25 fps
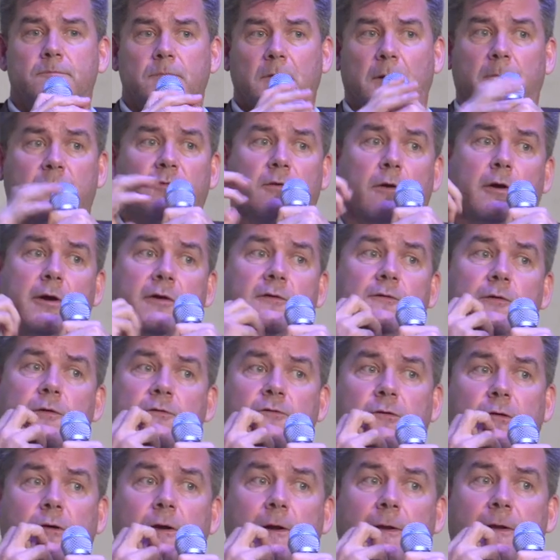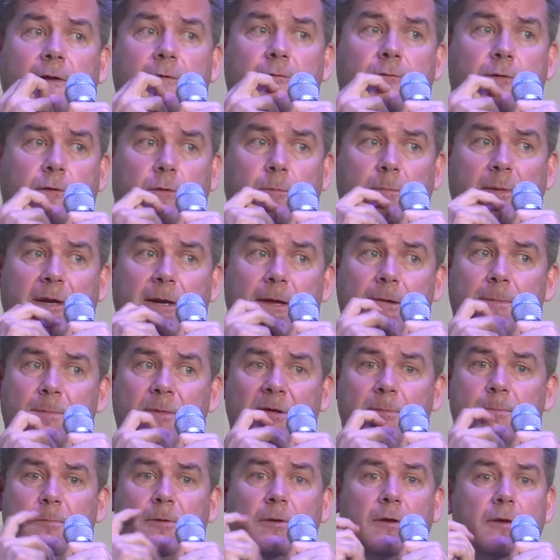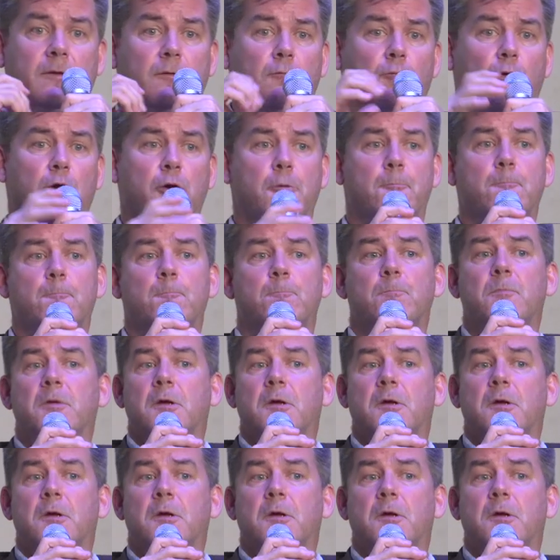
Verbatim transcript: I'm sorry to journalists or media people in the room,